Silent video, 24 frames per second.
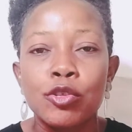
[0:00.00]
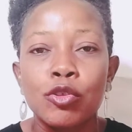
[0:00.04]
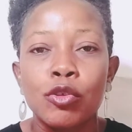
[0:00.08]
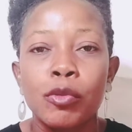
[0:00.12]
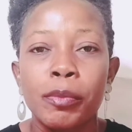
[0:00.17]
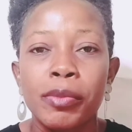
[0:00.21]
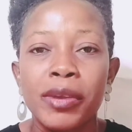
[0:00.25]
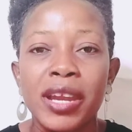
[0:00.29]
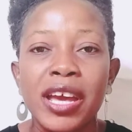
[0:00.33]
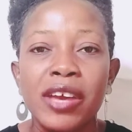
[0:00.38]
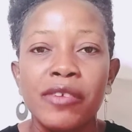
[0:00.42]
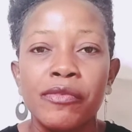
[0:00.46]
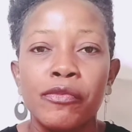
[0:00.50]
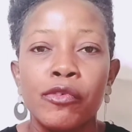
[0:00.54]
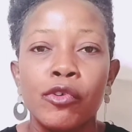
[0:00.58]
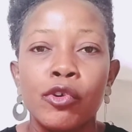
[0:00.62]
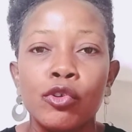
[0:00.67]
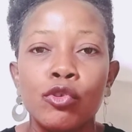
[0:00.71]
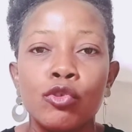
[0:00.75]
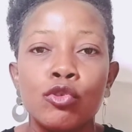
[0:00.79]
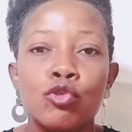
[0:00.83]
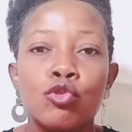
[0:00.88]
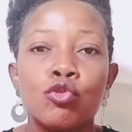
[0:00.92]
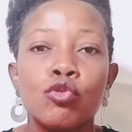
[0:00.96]
supply
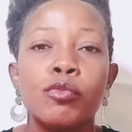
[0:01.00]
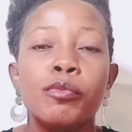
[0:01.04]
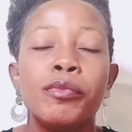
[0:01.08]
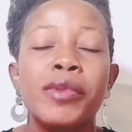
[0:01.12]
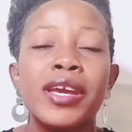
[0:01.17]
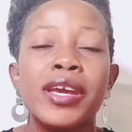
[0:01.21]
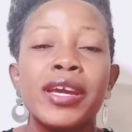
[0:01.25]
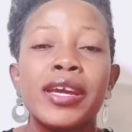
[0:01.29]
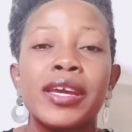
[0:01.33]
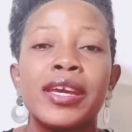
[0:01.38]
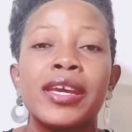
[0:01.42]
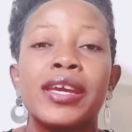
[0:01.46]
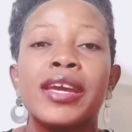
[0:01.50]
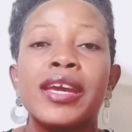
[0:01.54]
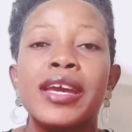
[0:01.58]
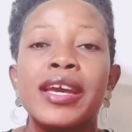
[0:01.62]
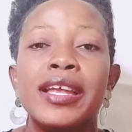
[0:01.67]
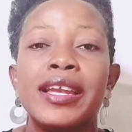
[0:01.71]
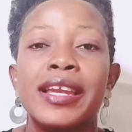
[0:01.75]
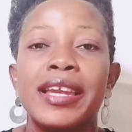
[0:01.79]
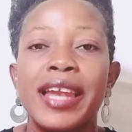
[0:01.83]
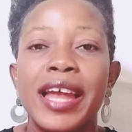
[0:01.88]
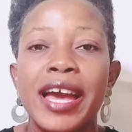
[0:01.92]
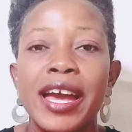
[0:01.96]
for you, to make
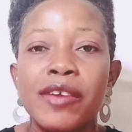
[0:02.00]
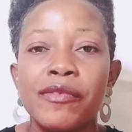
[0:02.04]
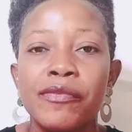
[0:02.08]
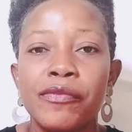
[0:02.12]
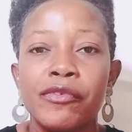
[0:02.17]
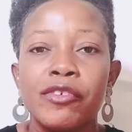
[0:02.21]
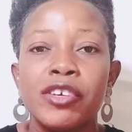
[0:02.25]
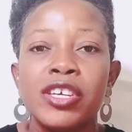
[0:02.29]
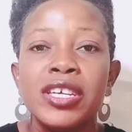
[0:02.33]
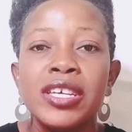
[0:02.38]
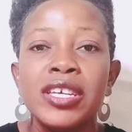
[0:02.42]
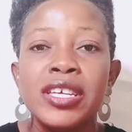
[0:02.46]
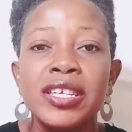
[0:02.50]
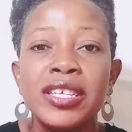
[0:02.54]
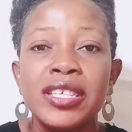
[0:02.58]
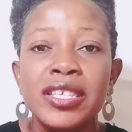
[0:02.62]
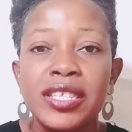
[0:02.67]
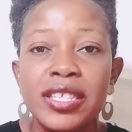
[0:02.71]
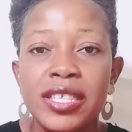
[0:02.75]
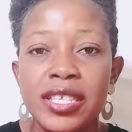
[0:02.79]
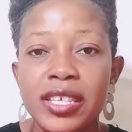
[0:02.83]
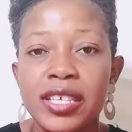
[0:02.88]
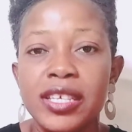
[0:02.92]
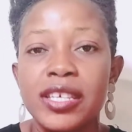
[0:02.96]
life
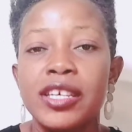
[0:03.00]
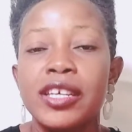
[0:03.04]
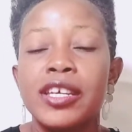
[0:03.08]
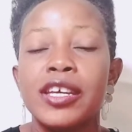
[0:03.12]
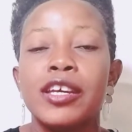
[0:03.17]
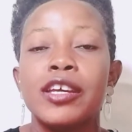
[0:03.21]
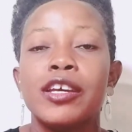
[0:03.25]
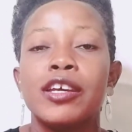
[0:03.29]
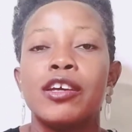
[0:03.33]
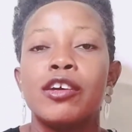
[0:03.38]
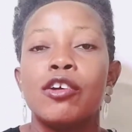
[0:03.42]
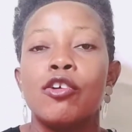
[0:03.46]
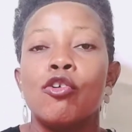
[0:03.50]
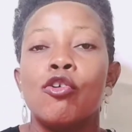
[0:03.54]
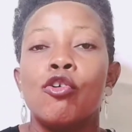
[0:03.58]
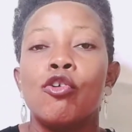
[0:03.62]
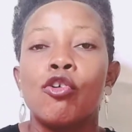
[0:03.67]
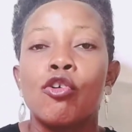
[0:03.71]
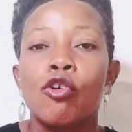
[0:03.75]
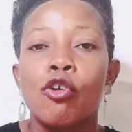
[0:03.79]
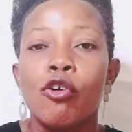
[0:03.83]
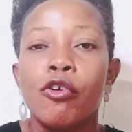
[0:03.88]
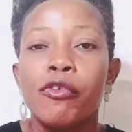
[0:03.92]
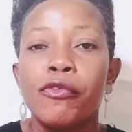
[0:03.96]
easy
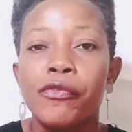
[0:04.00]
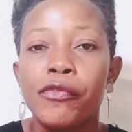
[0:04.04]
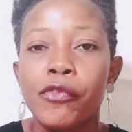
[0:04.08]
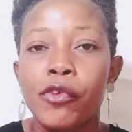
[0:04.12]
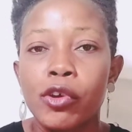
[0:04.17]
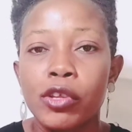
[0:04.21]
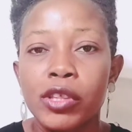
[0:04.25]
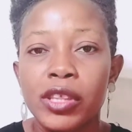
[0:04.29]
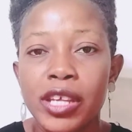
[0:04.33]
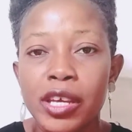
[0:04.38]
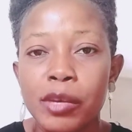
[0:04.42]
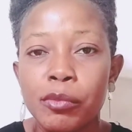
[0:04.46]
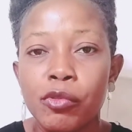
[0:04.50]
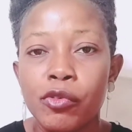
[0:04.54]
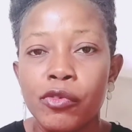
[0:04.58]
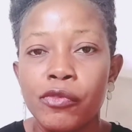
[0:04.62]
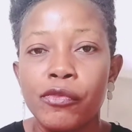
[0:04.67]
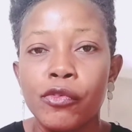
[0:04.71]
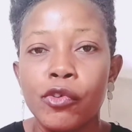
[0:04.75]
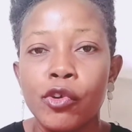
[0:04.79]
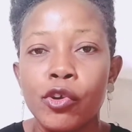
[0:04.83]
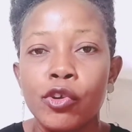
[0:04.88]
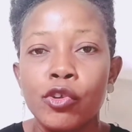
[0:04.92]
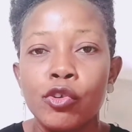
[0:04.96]
or comfortable
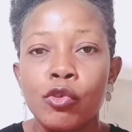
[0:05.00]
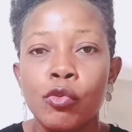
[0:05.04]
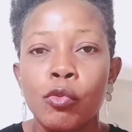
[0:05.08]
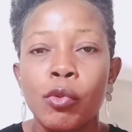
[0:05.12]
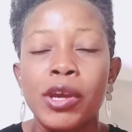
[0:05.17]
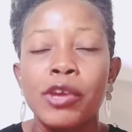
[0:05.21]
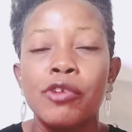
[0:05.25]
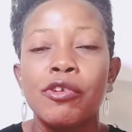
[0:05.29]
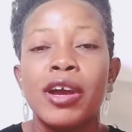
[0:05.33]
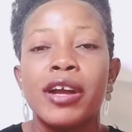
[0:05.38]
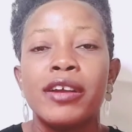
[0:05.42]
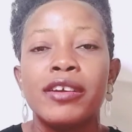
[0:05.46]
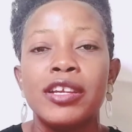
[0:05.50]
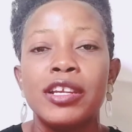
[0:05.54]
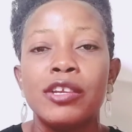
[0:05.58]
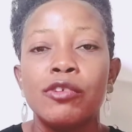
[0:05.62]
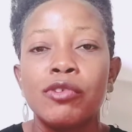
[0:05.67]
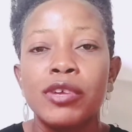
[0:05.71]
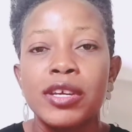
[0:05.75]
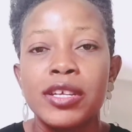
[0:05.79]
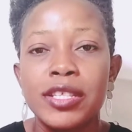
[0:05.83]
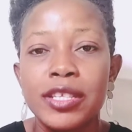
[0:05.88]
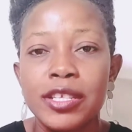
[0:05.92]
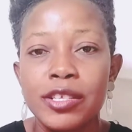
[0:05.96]
for you when you are
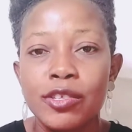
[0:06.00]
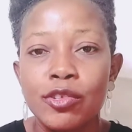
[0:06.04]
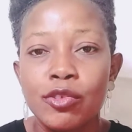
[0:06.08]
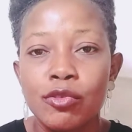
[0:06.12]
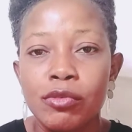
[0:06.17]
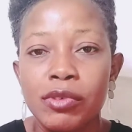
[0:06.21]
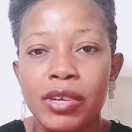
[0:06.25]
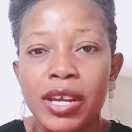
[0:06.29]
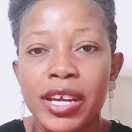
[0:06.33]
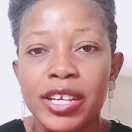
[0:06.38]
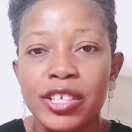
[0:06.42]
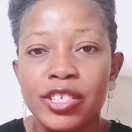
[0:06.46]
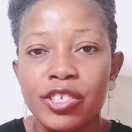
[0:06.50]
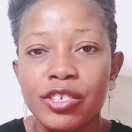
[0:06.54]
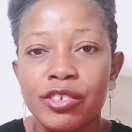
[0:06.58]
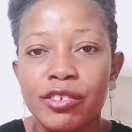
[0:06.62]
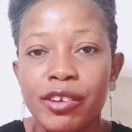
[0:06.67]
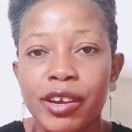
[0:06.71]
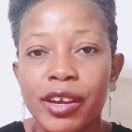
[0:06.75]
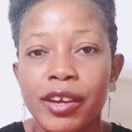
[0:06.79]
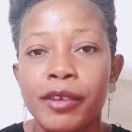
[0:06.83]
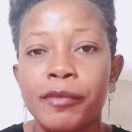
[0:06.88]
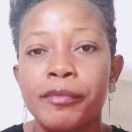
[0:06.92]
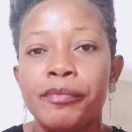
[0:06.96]
relocating to
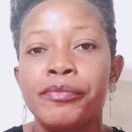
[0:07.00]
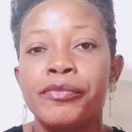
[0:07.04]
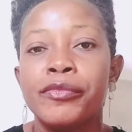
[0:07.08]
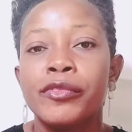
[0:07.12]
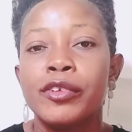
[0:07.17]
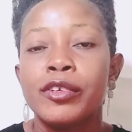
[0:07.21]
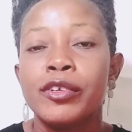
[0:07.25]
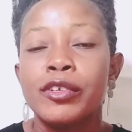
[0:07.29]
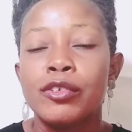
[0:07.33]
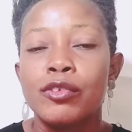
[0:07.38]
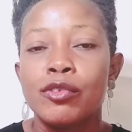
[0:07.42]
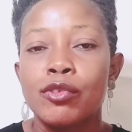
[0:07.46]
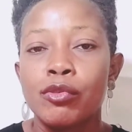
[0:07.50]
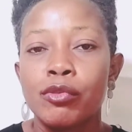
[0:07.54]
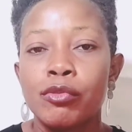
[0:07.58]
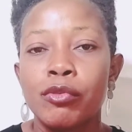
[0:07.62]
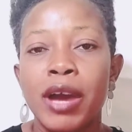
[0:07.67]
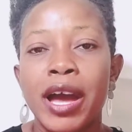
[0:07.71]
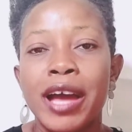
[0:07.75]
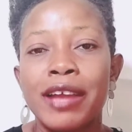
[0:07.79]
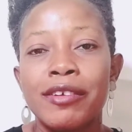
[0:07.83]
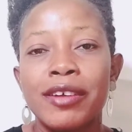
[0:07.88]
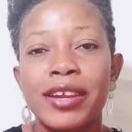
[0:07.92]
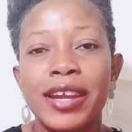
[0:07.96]
Nigeria.
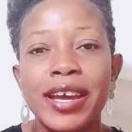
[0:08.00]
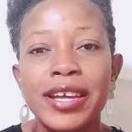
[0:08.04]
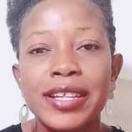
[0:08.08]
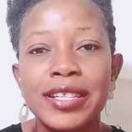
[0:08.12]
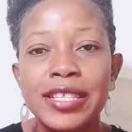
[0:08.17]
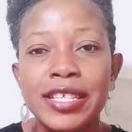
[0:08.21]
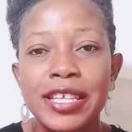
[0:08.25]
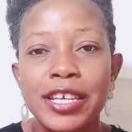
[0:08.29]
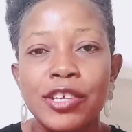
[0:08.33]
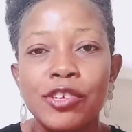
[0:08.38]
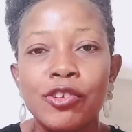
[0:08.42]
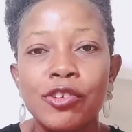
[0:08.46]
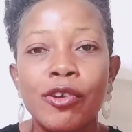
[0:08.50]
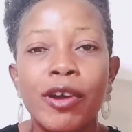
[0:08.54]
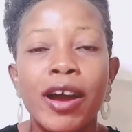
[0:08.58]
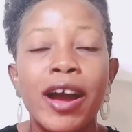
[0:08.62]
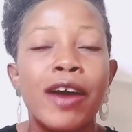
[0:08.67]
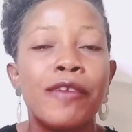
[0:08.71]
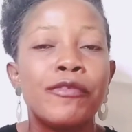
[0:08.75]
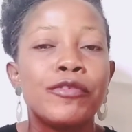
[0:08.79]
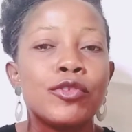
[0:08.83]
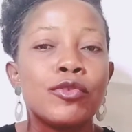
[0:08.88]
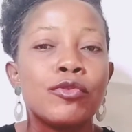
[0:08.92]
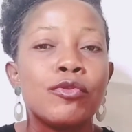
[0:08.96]
So another thing you
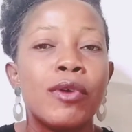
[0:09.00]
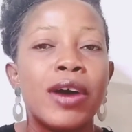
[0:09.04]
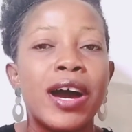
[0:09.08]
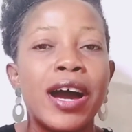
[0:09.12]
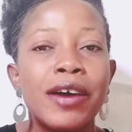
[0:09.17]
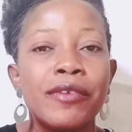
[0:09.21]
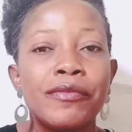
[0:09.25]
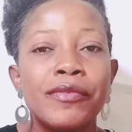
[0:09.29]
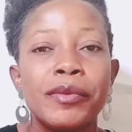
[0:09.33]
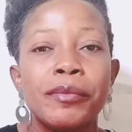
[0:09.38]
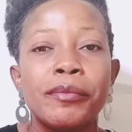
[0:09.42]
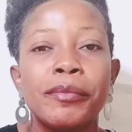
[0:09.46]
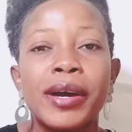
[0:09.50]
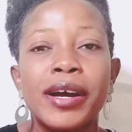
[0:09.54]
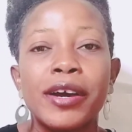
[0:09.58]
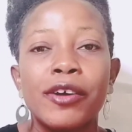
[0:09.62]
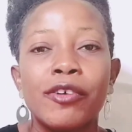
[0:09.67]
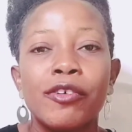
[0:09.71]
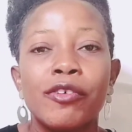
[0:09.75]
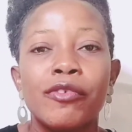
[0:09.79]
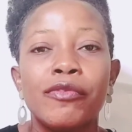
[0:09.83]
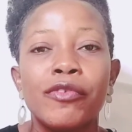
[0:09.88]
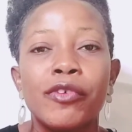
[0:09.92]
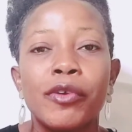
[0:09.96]
have to have in
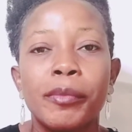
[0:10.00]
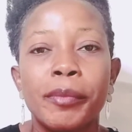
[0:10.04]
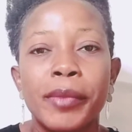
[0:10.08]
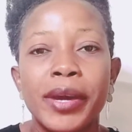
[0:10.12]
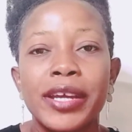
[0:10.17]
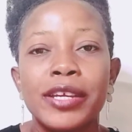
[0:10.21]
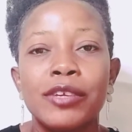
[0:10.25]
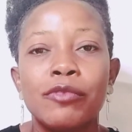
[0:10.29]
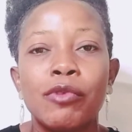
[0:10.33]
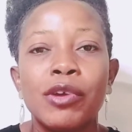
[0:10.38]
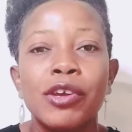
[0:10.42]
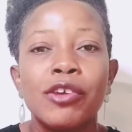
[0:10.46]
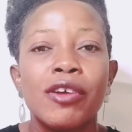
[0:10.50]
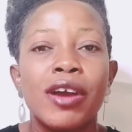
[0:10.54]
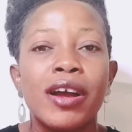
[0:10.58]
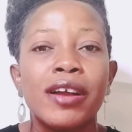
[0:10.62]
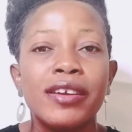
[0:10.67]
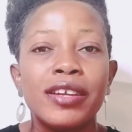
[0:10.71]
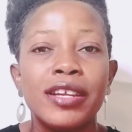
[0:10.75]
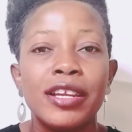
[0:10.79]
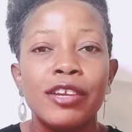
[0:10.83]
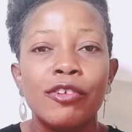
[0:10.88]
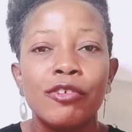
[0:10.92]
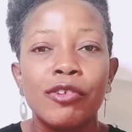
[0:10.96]
back of your mind when you
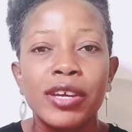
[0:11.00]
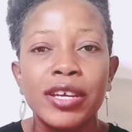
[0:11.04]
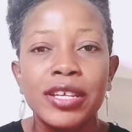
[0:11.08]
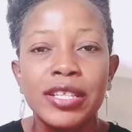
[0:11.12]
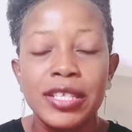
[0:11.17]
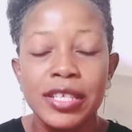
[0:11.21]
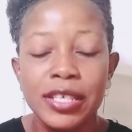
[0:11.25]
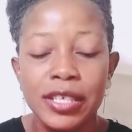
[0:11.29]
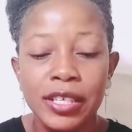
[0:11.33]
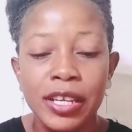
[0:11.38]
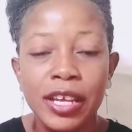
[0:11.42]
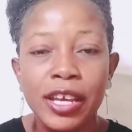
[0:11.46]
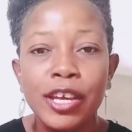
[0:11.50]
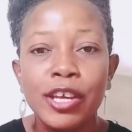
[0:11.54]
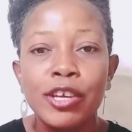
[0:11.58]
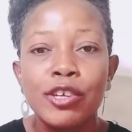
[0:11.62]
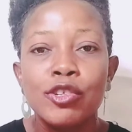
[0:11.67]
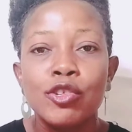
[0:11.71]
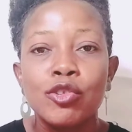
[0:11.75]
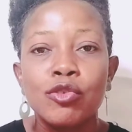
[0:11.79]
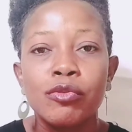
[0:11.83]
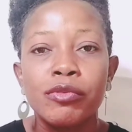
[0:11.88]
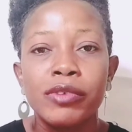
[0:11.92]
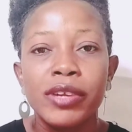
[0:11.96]
are relocating
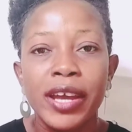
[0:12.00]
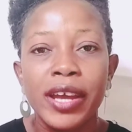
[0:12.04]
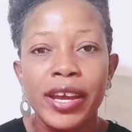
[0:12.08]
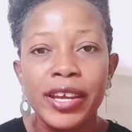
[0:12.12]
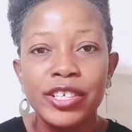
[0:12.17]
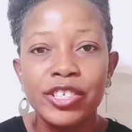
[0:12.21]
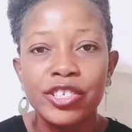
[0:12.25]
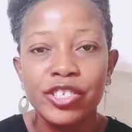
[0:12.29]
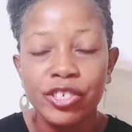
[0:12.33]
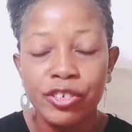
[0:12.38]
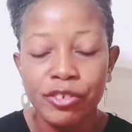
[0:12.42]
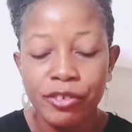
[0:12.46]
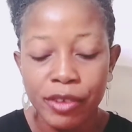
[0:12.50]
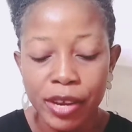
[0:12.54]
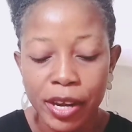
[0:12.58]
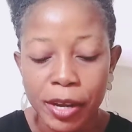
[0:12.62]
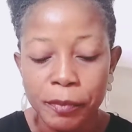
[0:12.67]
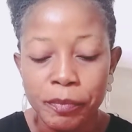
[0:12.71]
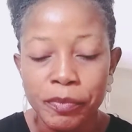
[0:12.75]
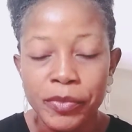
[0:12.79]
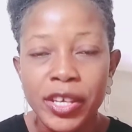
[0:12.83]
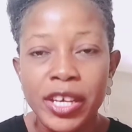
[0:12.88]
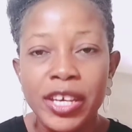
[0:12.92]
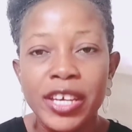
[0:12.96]
to
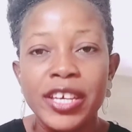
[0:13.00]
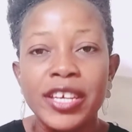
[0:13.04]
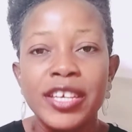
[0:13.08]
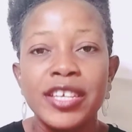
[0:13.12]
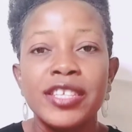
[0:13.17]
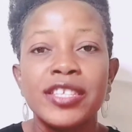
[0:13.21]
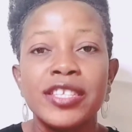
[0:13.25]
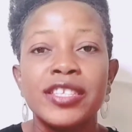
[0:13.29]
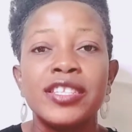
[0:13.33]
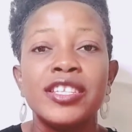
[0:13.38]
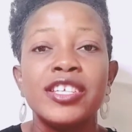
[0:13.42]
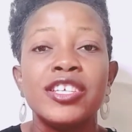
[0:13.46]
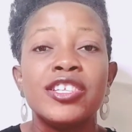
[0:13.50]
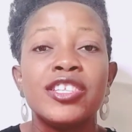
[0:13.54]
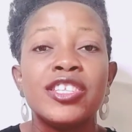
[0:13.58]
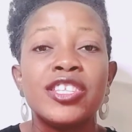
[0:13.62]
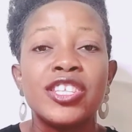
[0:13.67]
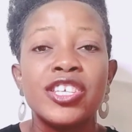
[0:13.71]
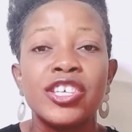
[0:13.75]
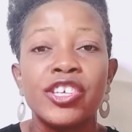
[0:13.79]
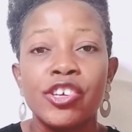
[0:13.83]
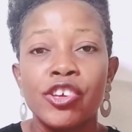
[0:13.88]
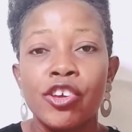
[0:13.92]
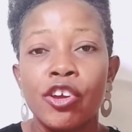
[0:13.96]
Nigeria is the
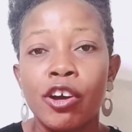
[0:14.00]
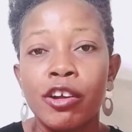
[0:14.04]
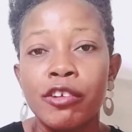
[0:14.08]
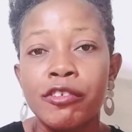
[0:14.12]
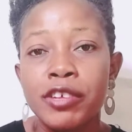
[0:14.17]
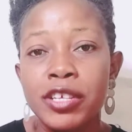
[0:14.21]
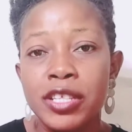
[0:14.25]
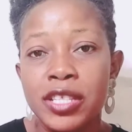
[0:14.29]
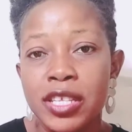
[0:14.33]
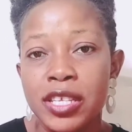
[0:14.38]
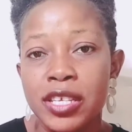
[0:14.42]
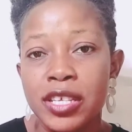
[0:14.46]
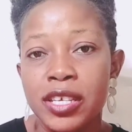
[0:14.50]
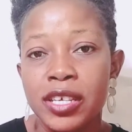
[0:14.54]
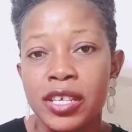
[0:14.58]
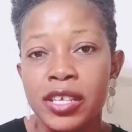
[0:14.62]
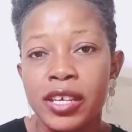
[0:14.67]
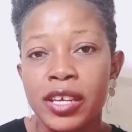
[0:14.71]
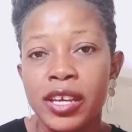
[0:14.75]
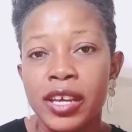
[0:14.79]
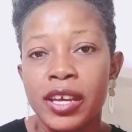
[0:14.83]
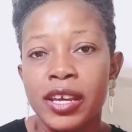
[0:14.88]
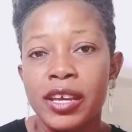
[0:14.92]
security.